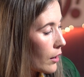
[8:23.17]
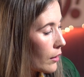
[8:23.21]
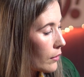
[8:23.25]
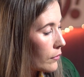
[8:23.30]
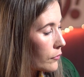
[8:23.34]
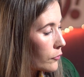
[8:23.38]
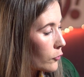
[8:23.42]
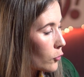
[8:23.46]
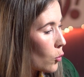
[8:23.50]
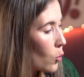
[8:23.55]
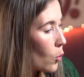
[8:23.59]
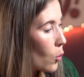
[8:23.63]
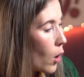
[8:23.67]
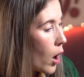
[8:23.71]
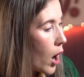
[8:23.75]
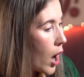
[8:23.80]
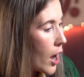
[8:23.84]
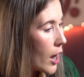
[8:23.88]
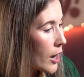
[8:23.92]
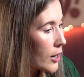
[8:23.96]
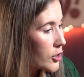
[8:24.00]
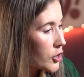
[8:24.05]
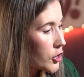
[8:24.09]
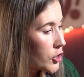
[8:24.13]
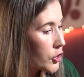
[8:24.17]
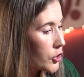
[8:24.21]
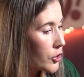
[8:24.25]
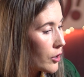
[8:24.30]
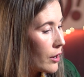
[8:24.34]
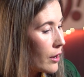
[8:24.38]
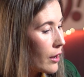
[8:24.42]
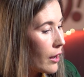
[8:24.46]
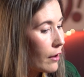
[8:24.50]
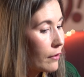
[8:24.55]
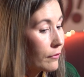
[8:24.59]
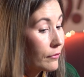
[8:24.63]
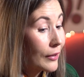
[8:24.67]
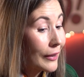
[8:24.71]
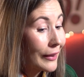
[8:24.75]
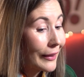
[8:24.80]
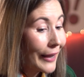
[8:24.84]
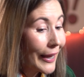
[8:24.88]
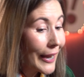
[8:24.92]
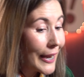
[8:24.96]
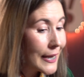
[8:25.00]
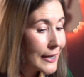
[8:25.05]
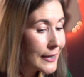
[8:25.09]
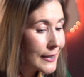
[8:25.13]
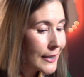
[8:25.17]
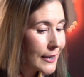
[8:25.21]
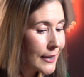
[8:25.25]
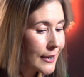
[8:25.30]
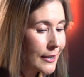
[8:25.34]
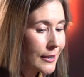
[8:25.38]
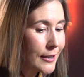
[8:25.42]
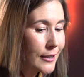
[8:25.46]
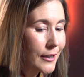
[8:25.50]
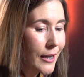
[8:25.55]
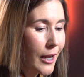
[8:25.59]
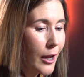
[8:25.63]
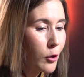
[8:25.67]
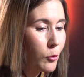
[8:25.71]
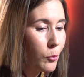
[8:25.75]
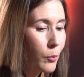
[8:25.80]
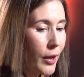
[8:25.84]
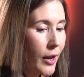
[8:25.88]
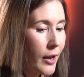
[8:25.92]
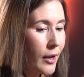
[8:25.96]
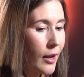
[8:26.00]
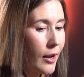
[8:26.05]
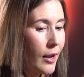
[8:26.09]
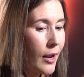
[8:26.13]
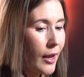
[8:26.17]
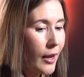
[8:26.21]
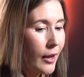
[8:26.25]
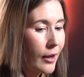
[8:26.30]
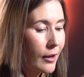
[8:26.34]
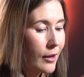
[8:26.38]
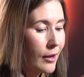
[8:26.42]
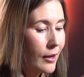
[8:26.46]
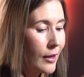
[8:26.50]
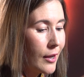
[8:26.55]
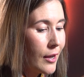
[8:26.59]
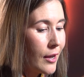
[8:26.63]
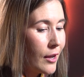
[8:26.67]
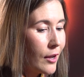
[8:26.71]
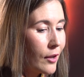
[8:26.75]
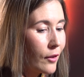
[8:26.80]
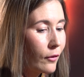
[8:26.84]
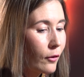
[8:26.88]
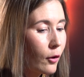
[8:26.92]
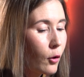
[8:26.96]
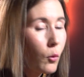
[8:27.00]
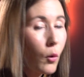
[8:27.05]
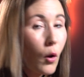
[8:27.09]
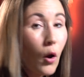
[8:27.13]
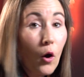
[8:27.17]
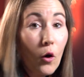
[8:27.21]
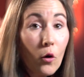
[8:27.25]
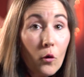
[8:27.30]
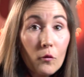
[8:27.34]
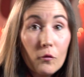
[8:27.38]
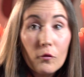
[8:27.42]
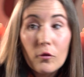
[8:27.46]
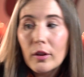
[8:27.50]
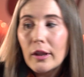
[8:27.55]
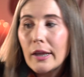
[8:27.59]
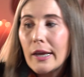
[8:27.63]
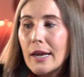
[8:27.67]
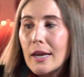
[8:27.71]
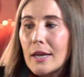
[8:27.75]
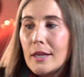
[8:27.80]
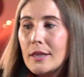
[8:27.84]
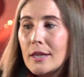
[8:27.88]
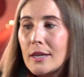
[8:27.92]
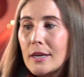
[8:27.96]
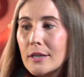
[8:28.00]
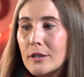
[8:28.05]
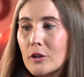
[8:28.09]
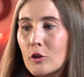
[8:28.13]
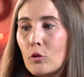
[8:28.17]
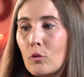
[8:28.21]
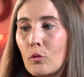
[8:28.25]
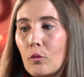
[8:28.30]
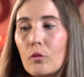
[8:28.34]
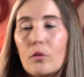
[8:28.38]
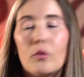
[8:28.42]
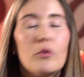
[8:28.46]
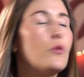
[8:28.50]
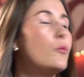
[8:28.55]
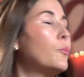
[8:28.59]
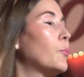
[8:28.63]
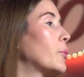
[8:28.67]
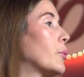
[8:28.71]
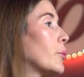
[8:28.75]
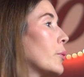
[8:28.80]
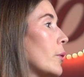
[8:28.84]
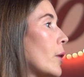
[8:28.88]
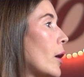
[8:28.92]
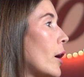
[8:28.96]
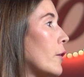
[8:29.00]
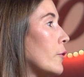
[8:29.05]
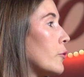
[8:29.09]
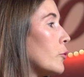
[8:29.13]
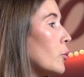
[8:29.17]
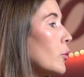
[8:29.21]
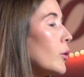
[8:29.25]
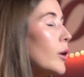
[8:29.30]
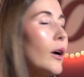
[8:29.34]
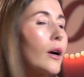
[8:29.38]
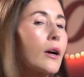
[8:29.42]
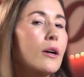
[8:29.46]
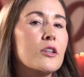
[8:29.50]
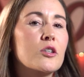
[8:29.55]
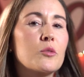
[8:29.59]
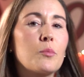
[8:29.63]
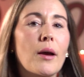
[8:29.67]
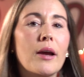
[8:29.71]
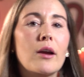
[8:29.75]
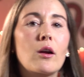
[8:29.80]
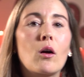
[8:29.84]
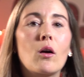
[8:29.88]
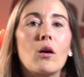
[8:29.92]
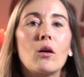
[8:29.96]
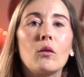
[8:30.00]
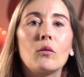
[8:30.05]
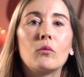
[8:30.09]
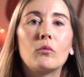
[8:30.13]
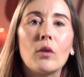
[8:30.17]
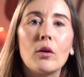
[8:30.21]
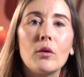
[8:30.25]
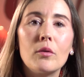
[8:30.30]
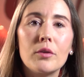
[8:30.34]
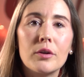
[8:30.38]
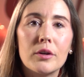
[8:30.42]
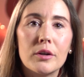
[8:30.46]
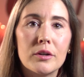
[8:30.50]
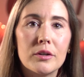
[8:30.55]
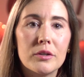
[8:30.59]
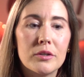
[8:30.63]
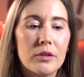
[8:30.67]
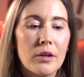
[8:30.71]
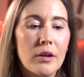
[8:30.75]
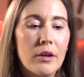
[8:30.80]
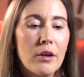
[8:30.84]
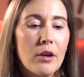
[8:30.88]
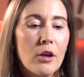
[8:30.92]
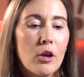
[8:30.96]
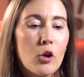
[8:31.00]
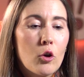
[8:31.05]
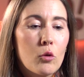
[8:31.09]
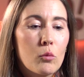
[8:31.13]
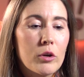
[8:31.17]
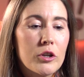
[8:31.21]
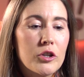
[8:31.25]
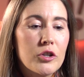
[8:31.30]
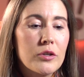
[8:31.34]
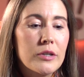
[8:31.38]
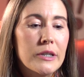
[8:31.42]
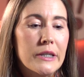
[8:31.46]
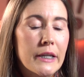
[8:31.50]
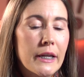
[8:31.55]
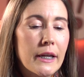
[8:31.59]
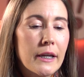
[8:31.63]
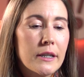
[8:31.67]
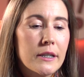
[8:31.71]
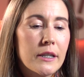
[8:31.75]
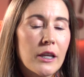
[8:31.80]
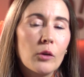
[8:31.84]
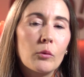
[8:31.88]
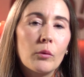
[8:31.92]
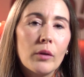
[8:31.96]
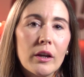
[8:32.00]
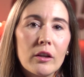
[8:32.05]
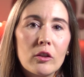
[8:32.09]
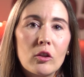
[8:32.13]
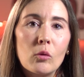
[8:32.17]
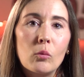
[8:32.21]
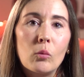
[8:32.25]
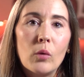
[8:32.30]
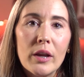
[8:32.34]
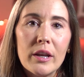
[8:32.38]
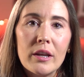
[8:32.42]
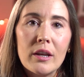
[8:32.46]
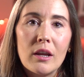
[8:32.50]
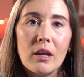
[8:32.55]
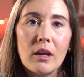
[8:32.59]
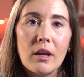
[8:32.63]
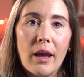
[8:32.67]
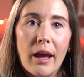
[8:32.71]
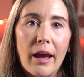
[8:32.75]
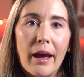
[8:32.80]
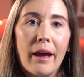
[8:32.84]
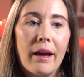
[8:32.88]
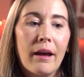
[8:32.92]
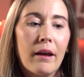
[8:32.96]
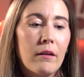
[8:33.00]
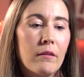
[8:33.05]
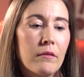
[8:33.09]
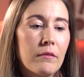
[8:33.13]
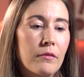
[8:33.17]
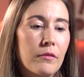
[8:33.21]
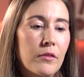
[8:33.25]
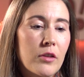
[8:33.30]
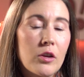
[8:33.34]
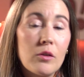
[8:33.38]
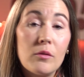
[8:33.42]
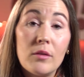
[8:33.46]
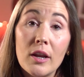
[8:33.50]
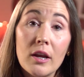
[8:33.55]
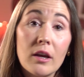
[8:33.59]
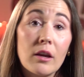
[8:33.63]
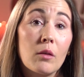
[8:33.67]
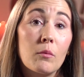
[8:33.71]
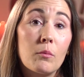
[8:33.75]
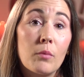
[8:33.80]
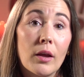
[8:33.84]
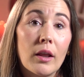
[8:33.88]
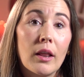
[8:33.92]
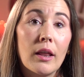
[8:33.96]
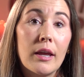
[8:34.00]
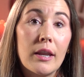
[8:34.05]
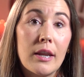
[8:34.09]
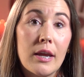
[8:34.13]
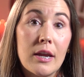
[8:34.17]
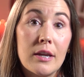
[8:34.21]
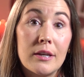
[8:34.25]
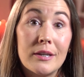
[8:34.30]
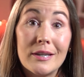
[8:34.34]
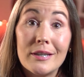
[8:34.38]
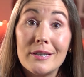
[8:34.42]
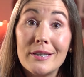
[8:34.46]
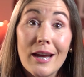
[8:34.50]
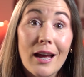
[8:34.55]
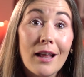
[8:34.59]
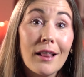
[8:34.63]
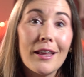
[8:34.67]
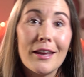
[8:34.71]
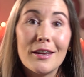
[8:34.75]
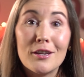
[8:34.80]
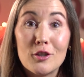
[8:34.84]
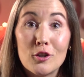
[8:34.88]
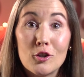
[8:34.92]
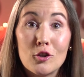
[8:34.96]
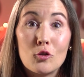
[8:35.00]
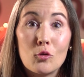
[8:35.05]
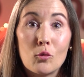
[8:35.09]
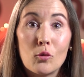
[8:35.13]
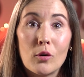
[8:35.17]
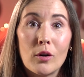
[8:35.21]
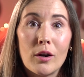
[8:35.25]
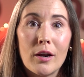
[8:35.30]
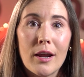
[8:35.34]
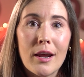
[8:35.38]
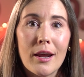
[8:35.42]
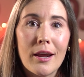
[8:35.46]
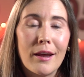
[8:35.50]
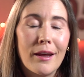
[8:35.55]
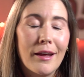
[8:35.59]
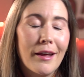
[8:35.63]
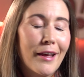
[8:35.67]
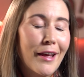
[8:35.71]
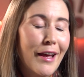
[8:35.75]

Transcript: of gouache, of glazes, and pen and ink. So hopefully in this group of works by Carl Roters, what you see is that we at the Whitney have the unique ability to tell his story